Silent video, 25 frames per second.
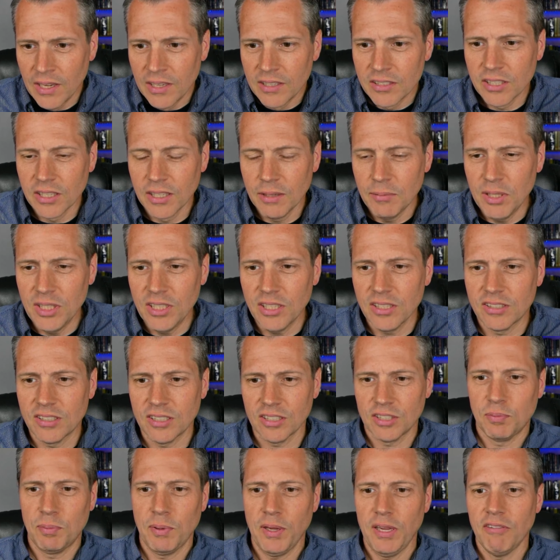So let me just
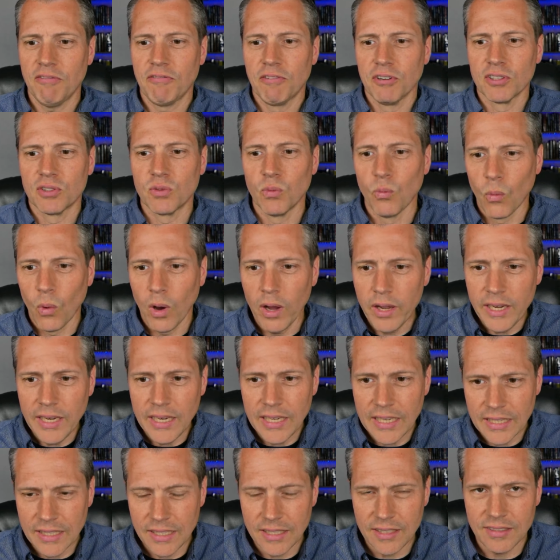explain first, what
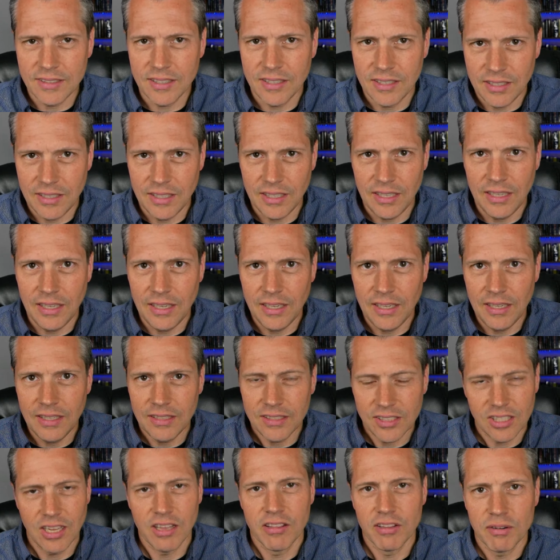is the
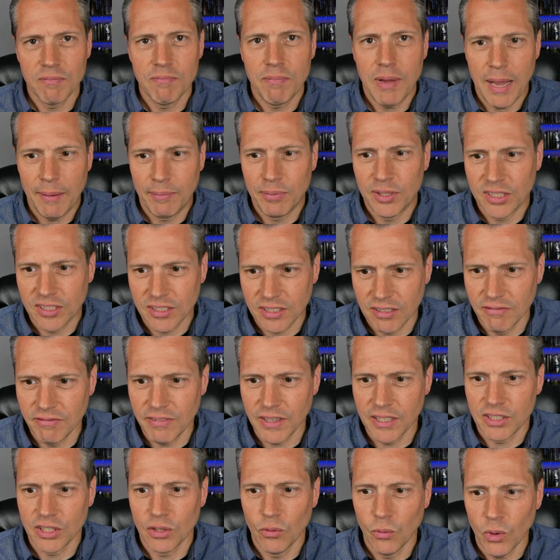Southern Baptist
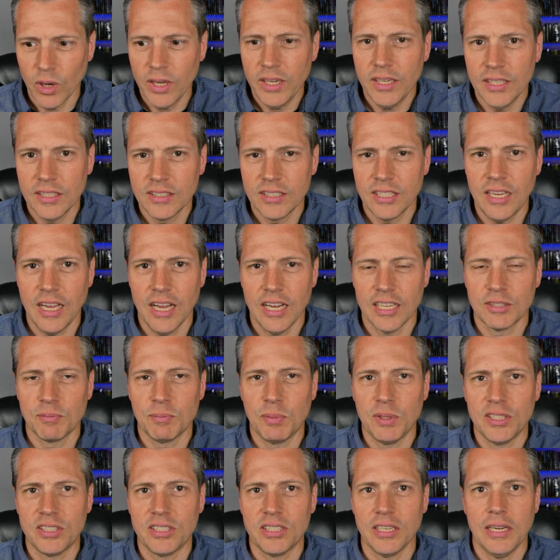Convention? What is the
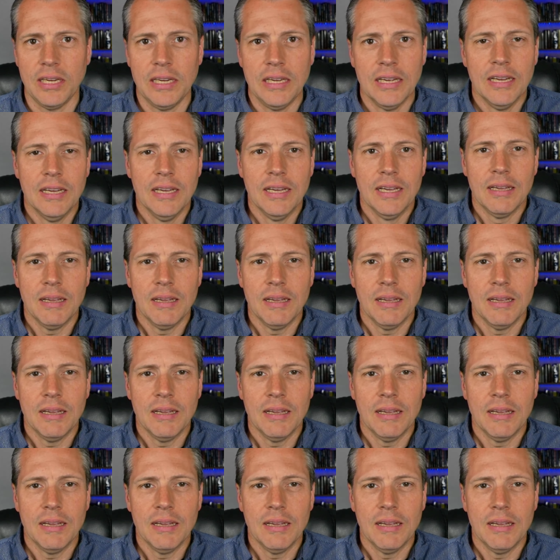SBC?